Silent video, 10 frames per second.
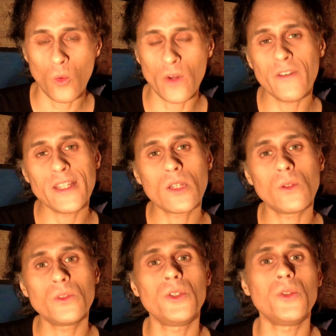if I
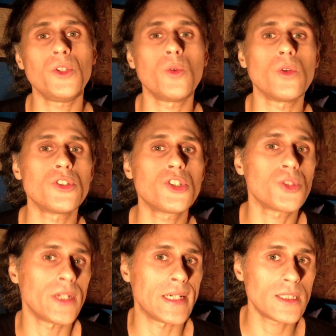told you you were
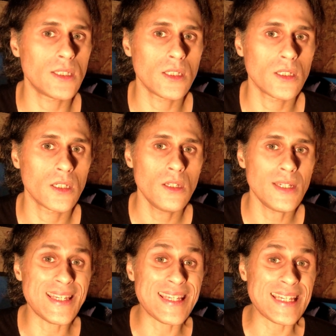tricked,
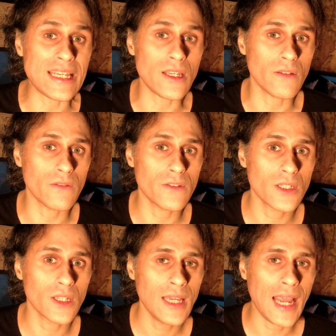
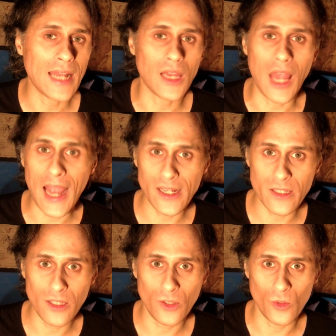deceived, and lied
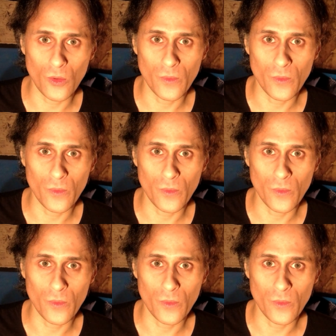to